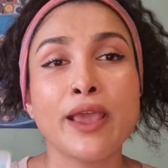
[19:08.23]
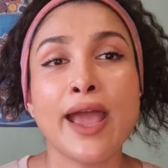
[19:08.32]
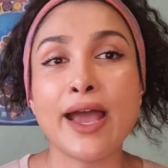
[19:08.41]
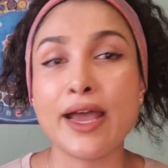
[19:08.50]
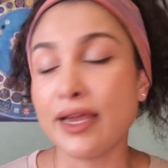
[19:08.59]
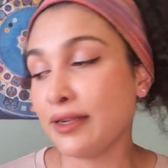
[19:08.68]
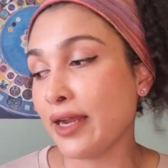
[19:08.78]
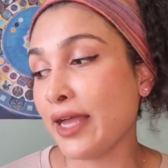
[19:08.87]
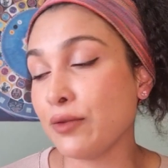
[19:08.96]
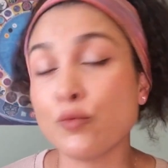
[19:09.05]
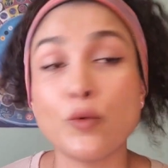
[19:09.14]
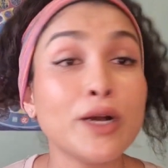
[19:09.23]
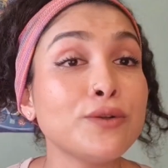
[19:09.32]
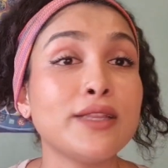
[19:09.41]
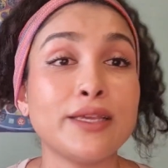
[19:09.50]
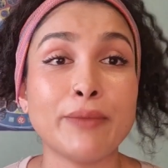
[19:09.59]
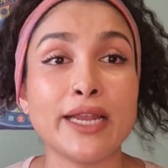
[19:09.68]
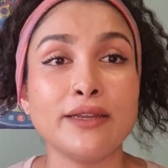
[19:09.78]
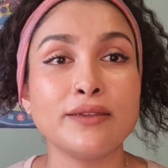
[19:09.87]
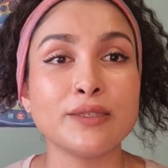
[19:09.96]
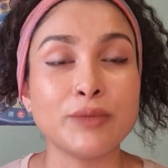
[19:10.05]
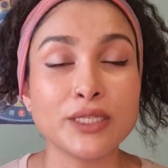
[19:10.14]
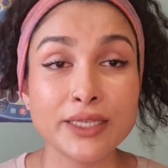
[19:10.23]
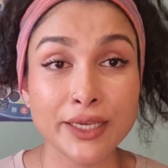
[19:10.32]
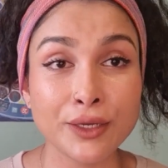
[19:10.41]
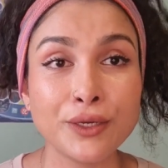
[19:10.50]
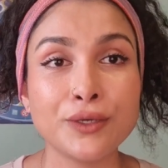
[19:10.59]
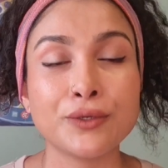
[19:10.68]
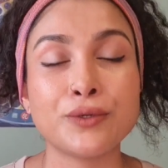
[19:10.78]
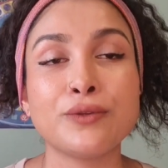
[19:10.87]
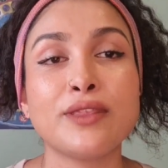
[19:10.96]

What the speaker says: and worldly matters, material